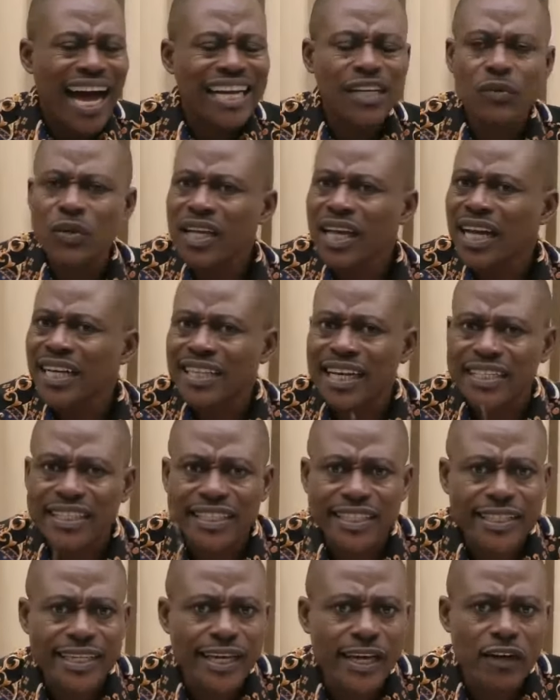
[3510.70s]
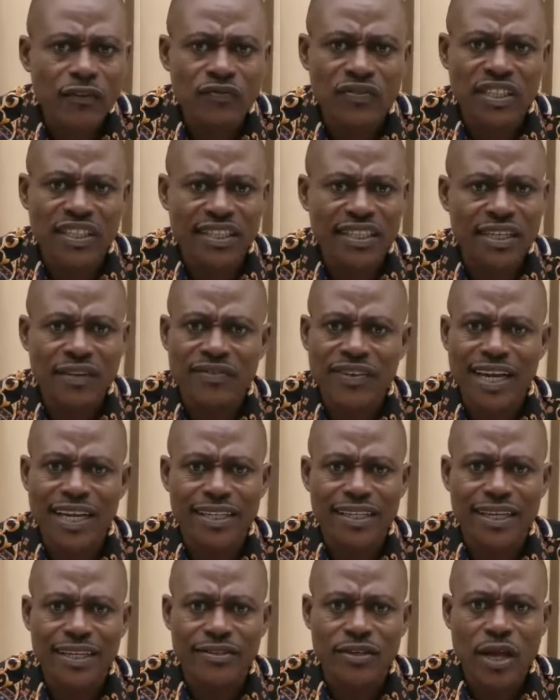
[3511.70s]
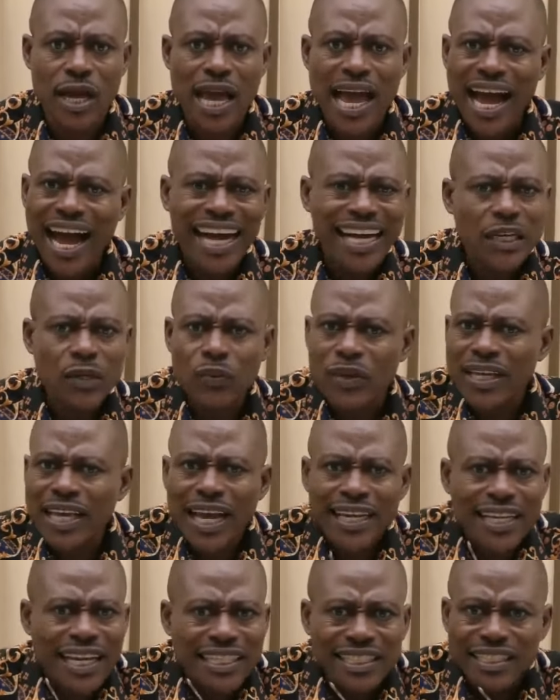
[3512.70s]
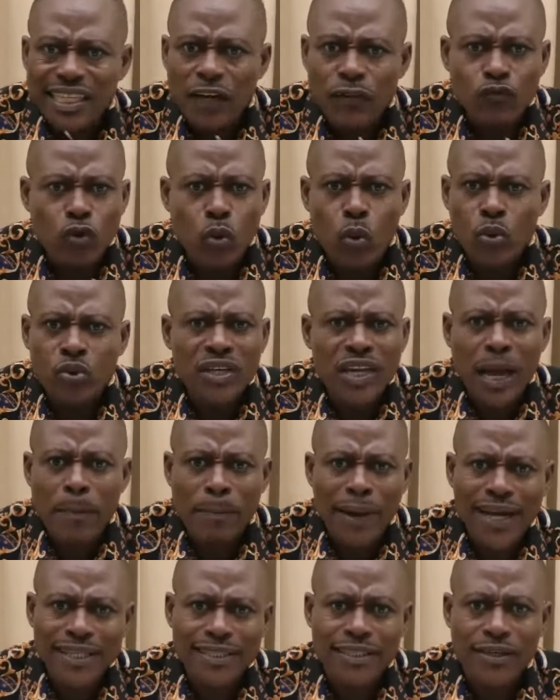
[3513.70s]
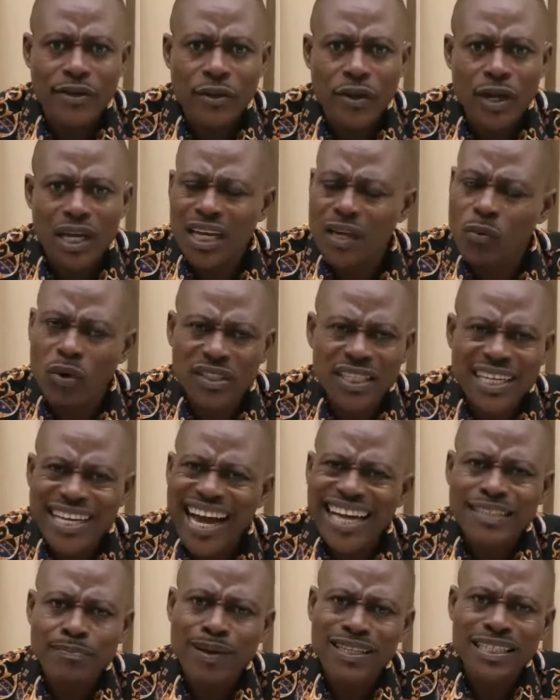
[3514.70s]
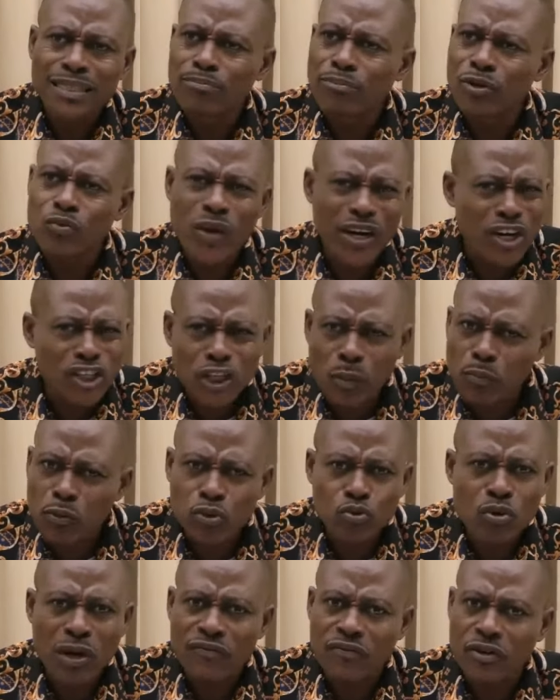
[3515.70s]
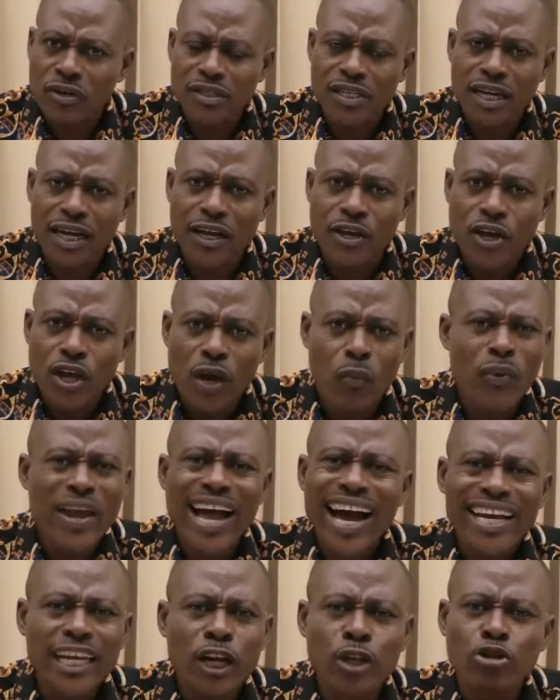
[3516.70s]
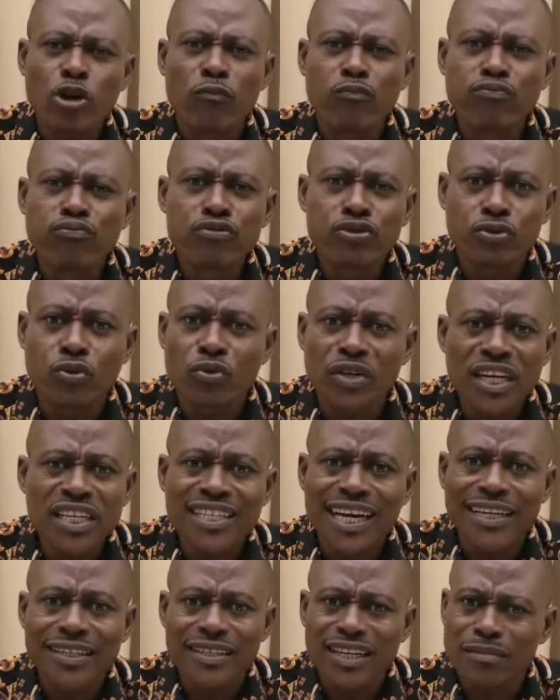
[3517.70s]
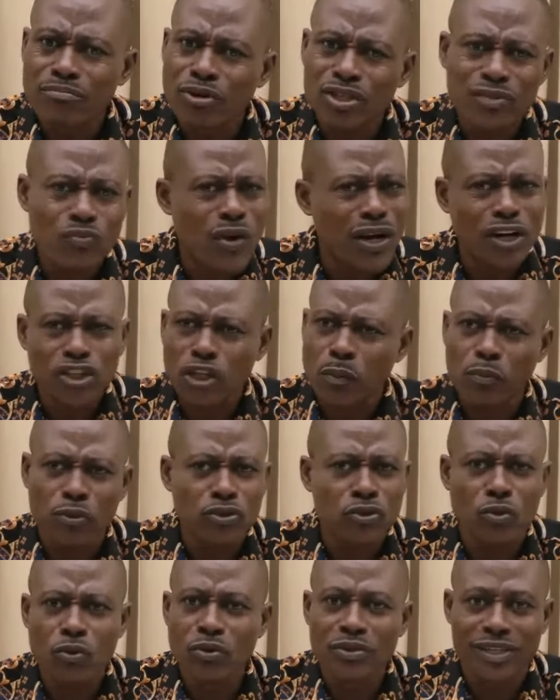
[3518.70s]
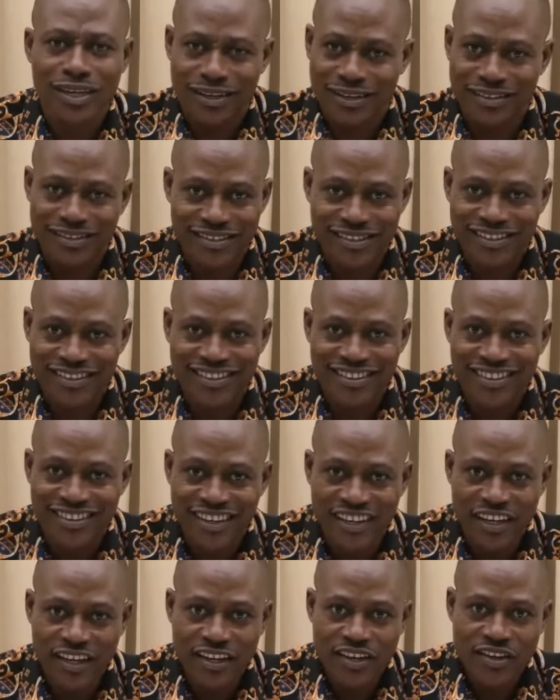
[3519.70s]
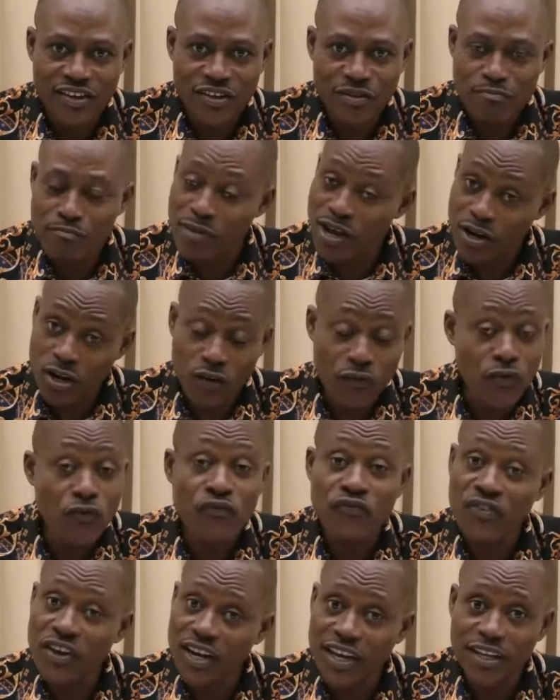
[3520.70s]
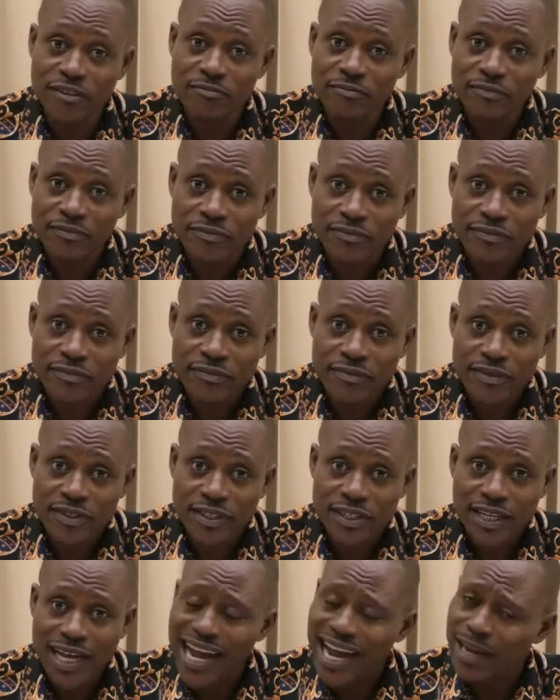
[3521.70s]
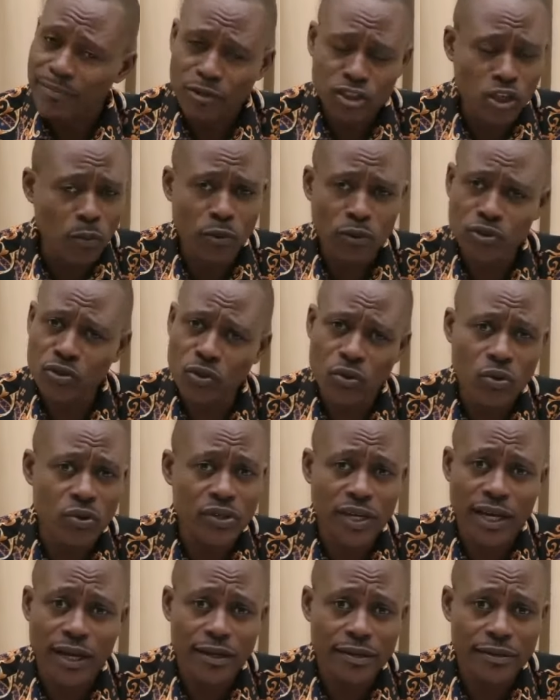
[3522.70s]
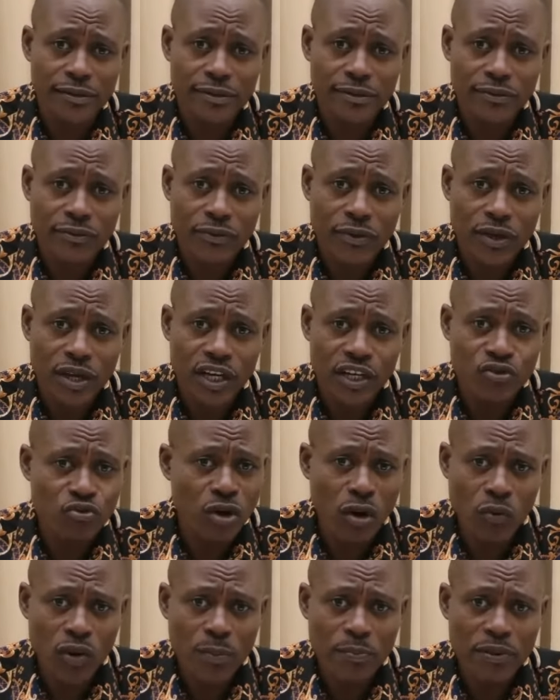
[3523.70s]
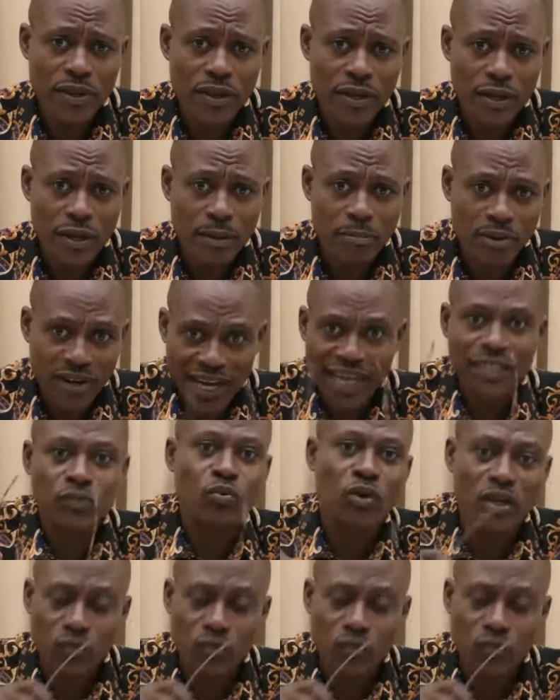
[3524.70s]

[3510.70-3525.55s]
How did we get ourselves deceived like this? How did we get ourselves to go to their party? It was a nice party, but we are not supposed to have gone there. We had a lot of booze to eat and drink, but we are not supposed to go there. Many of you feeling, I am not supposed to go there. You are weeping. But guess